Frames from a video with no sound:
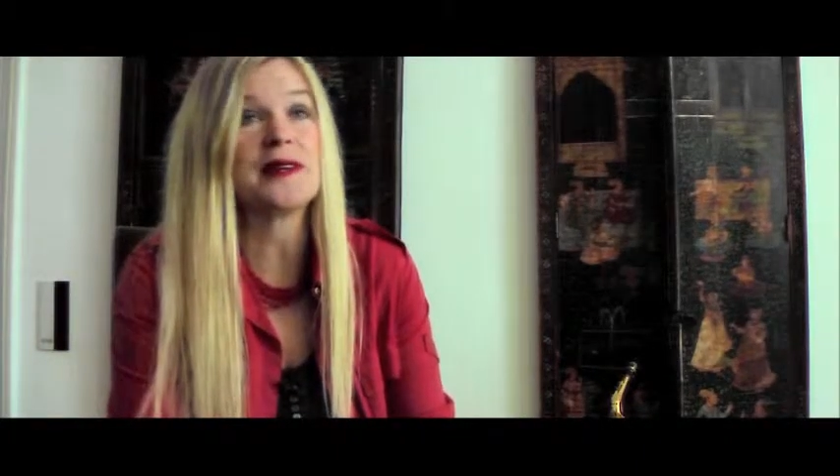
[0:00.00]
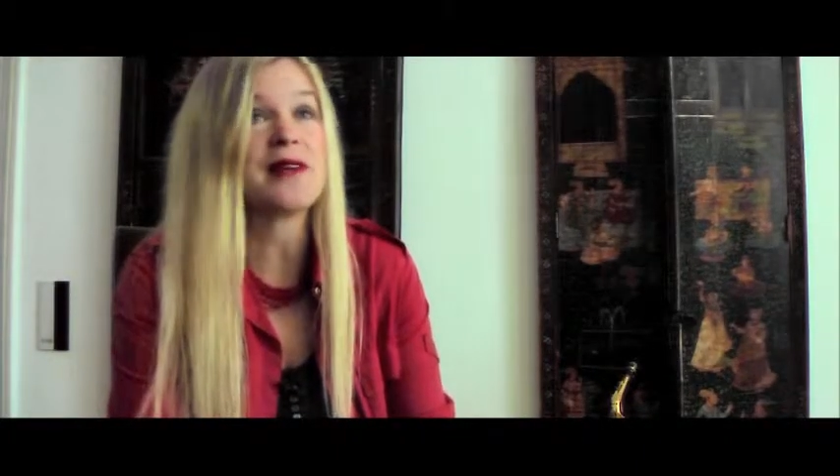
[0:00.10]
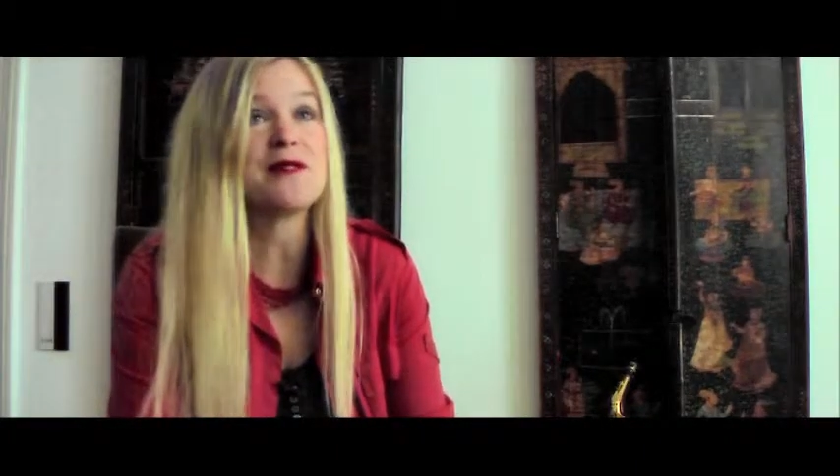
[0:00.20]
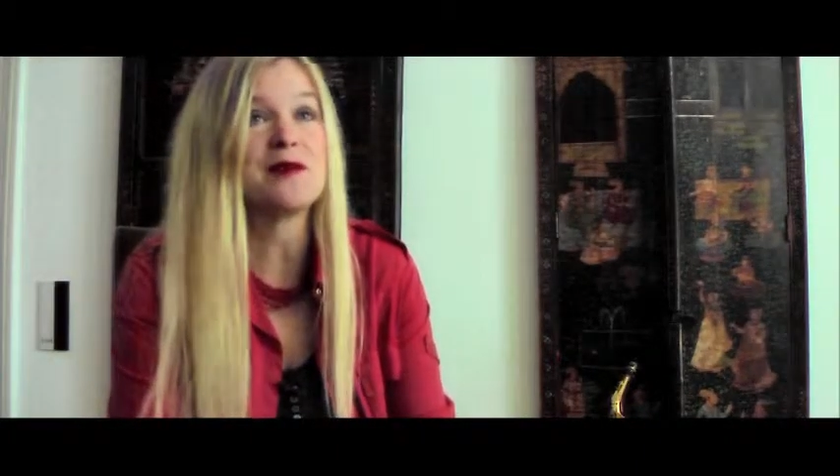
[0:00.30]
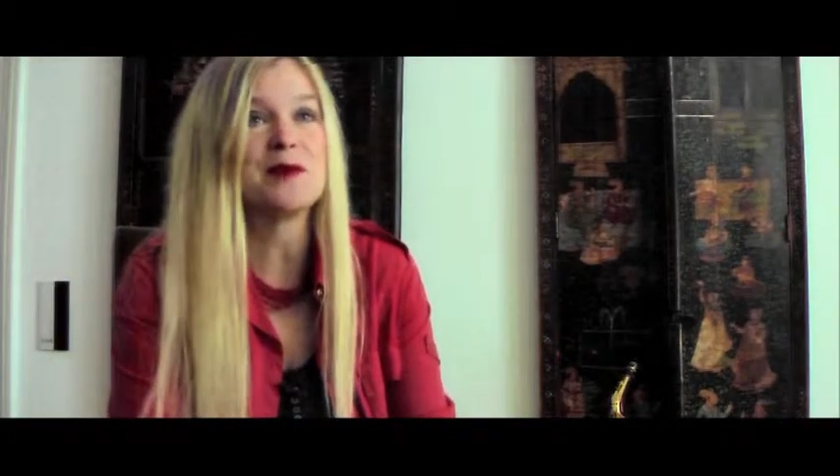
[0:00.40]

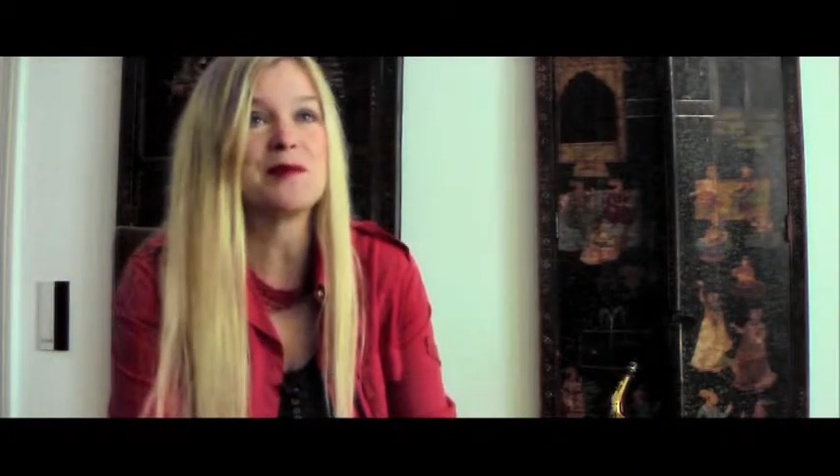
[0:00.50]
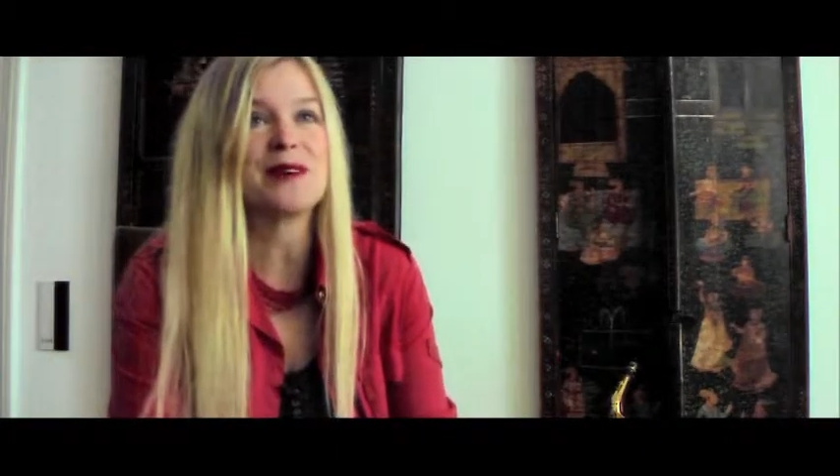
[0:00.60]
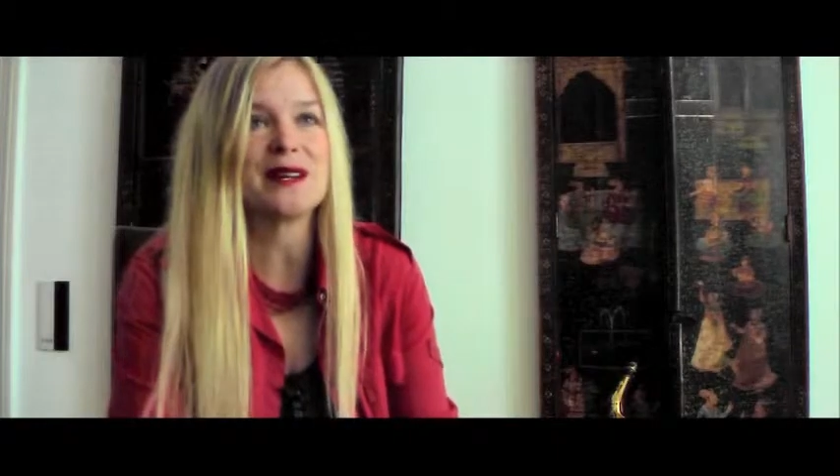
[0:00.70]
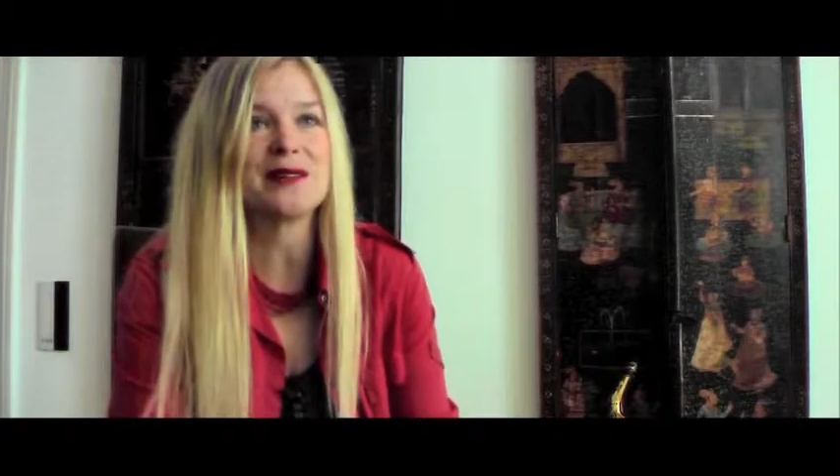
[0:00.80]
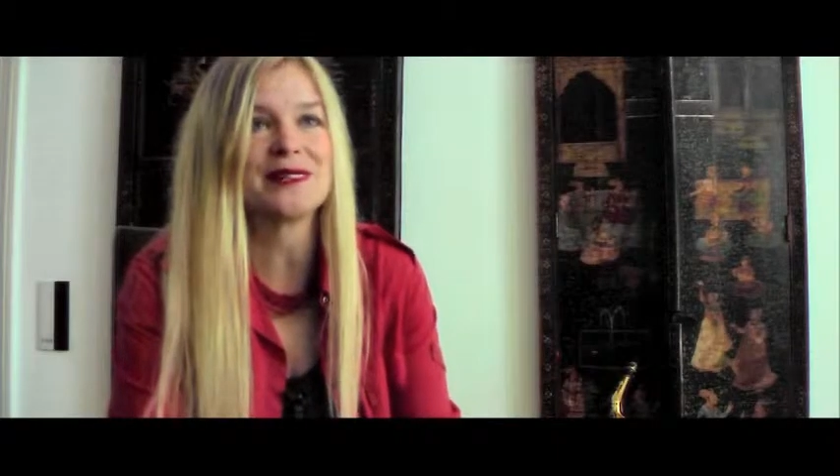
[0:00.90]
never be
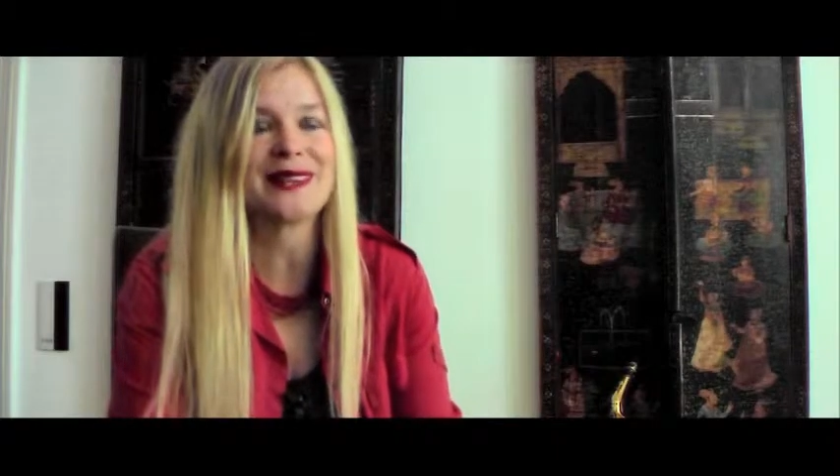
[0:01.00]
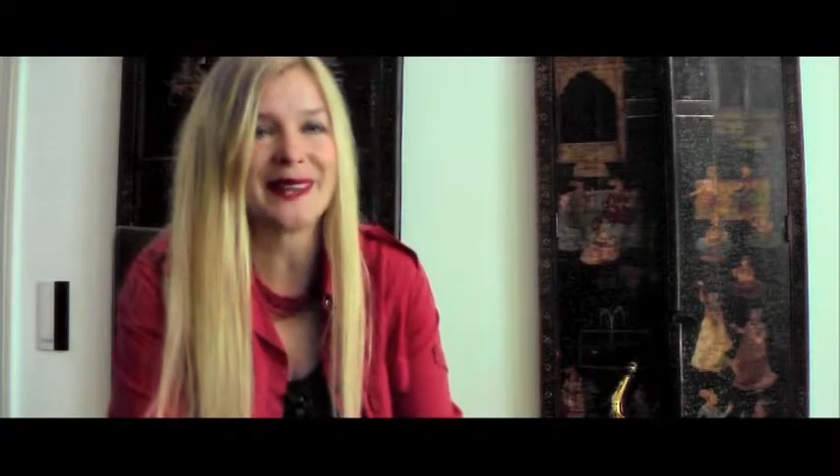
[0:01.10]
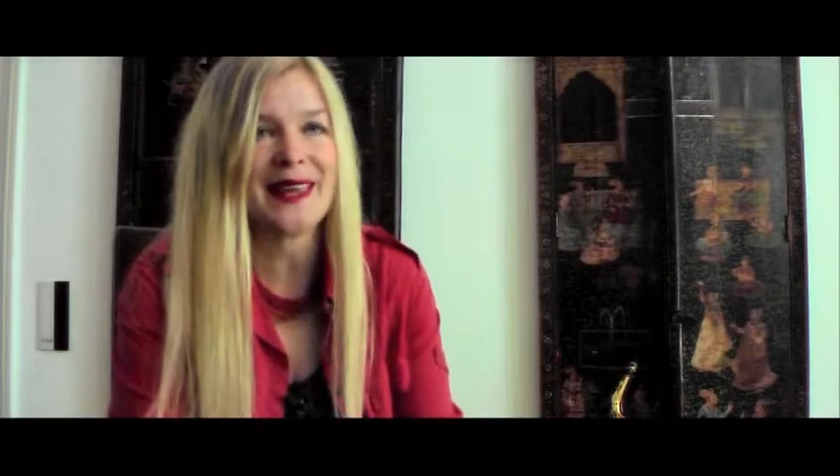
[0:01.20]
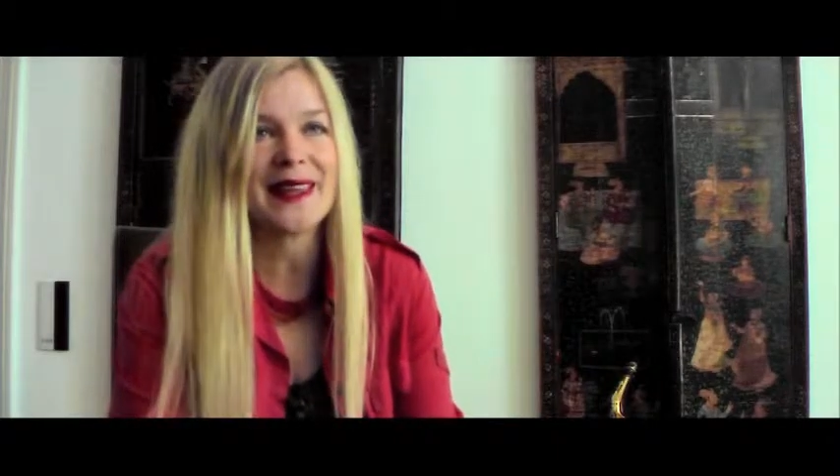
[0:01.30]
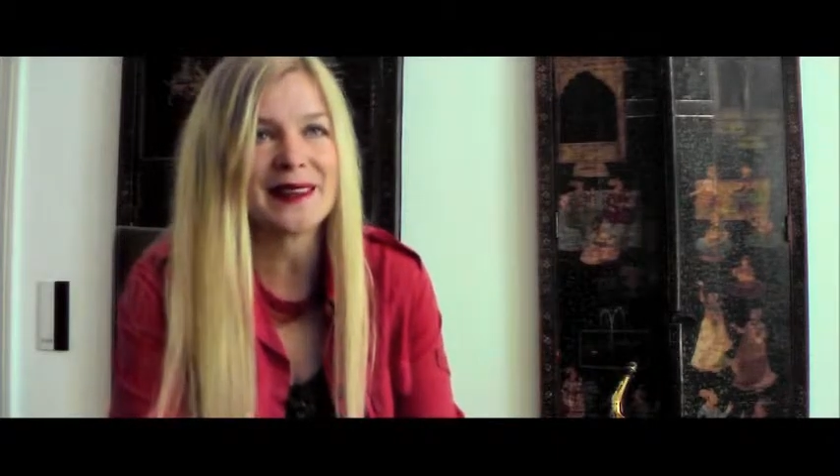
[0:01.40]
private
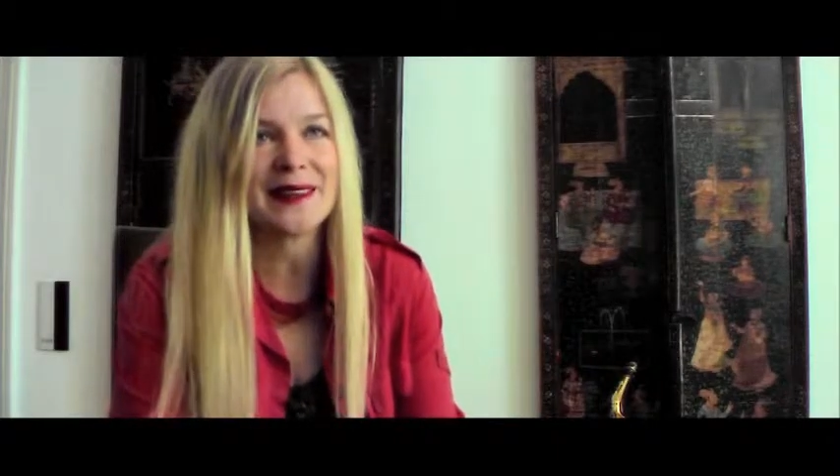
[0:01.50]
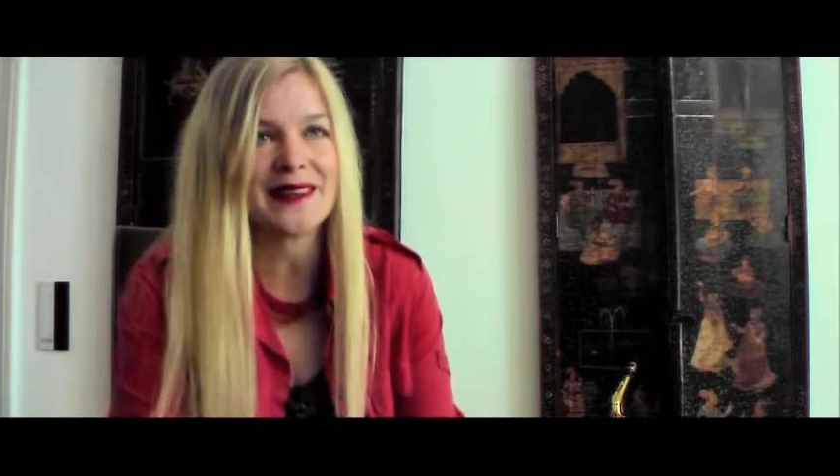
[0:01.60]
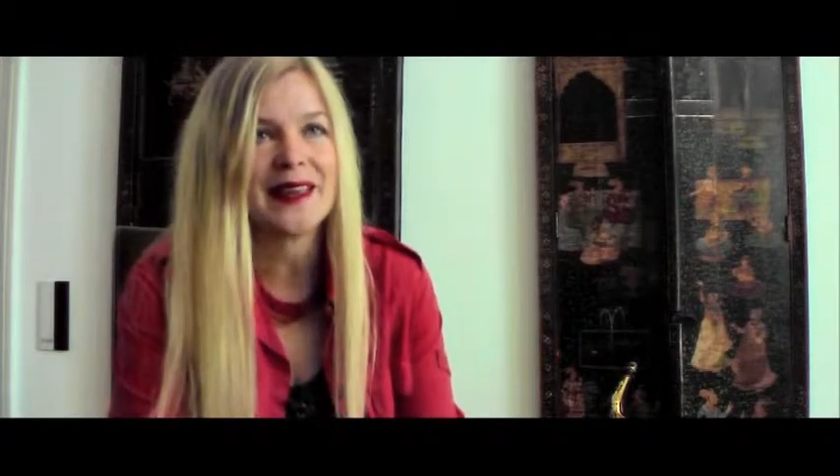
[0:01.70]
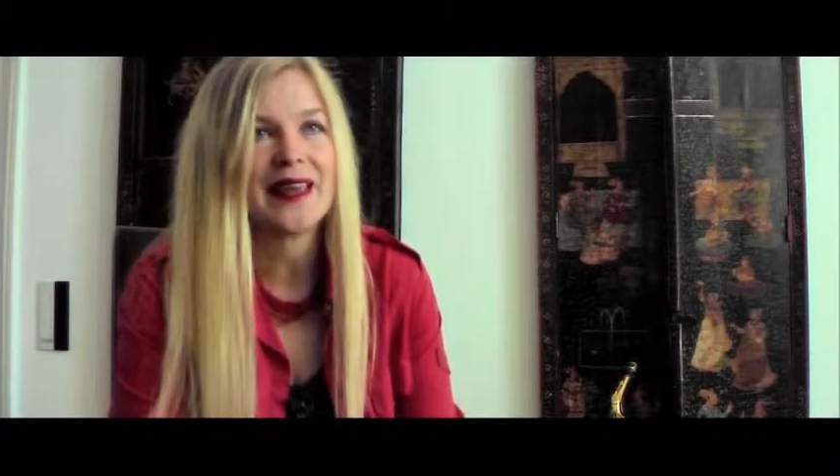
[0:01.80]
again.